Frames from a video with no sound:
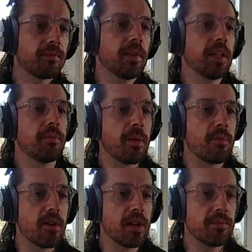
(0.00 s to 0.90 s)
in
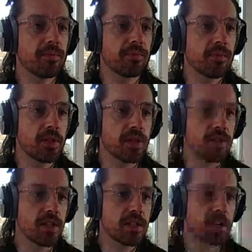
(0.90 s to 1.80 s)
memory, which is
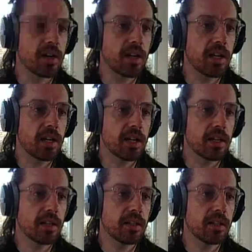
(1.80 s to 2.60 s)
this guy here,